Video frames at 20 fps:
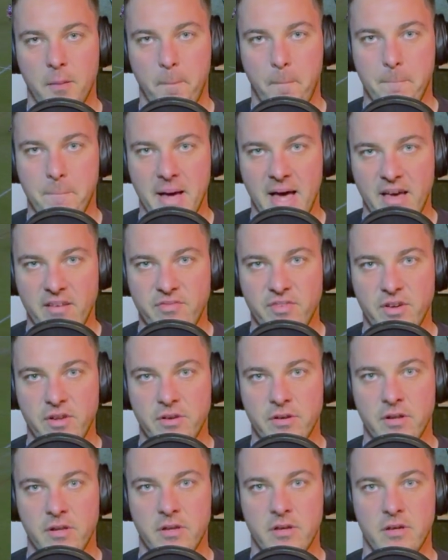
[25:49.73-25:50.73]

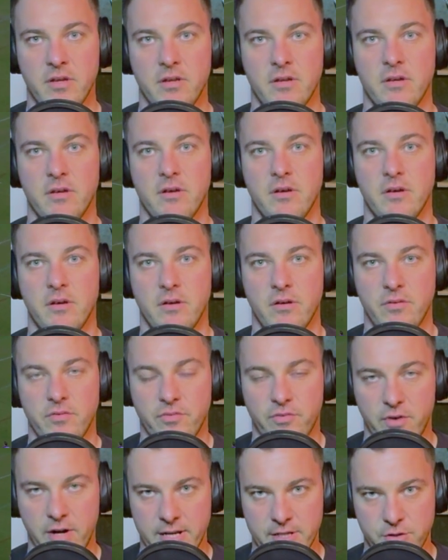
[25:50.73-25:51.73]
Bevan
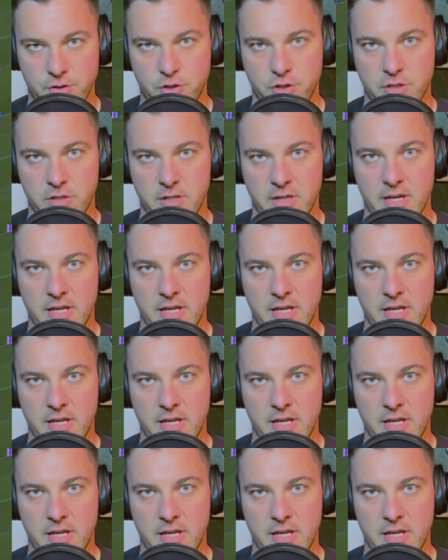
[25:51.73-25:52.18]
French